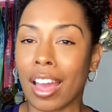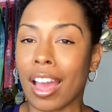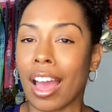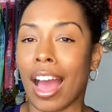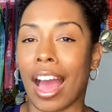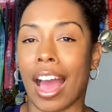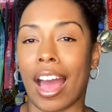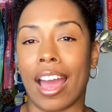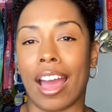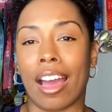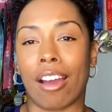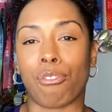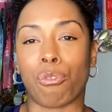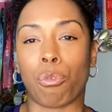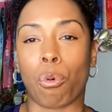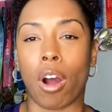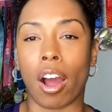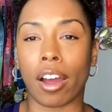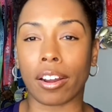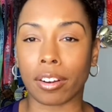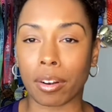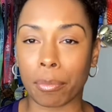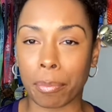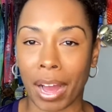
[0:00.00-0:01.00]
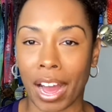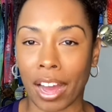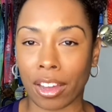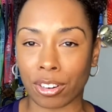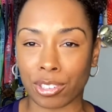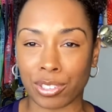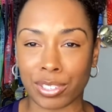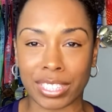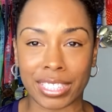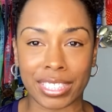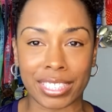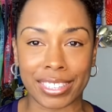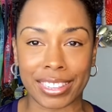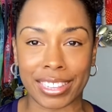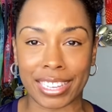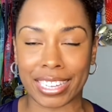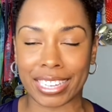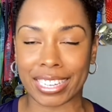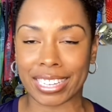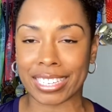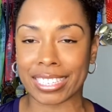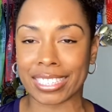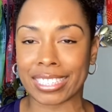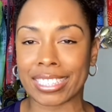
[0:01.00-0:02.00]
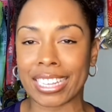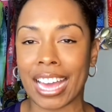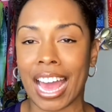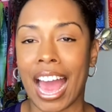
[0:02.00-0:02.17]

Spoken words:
I have water bottles to this.